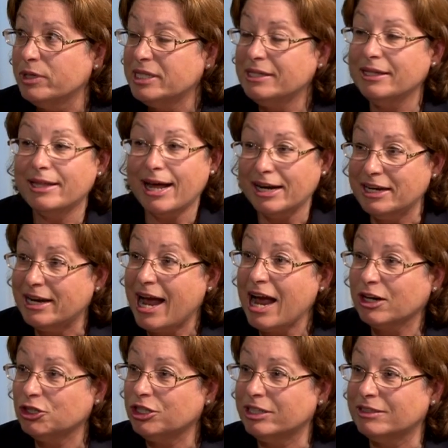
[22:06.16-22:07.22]
we see that in
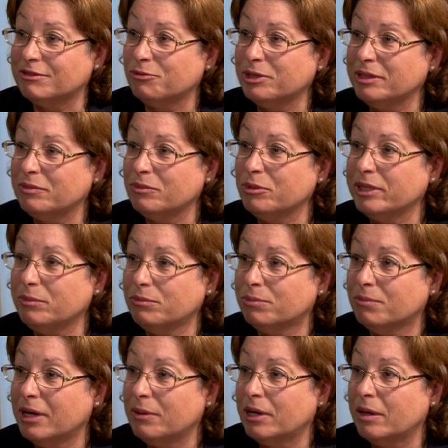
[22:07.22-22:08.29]
action. We
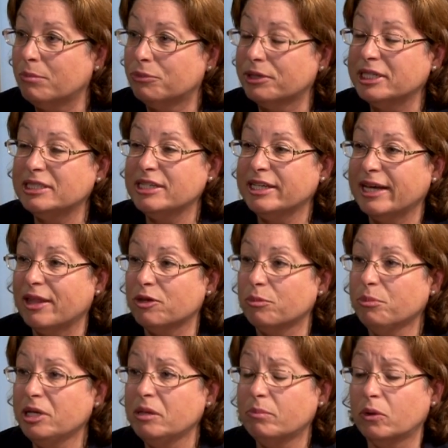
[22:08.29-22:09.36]
bring together
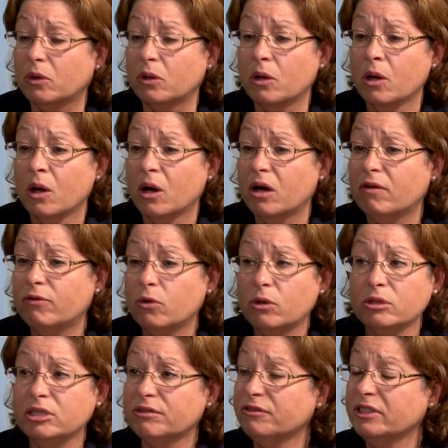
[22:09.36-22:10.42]
people of
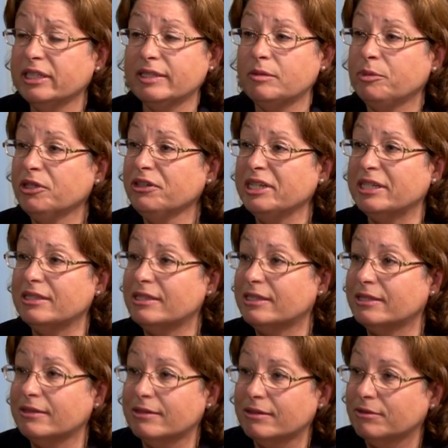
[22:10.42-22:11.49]
all different
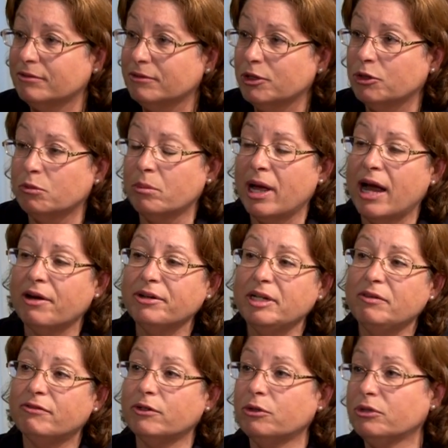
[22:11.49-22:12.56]
experiences. So, you know,
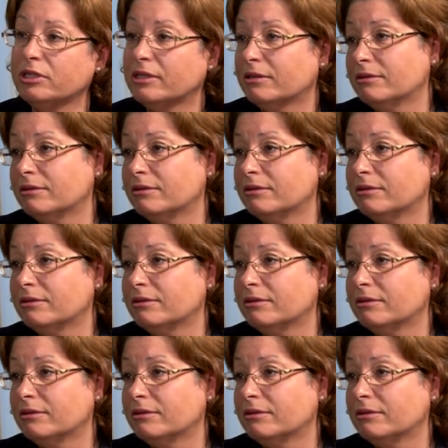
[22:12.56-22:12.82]
married folks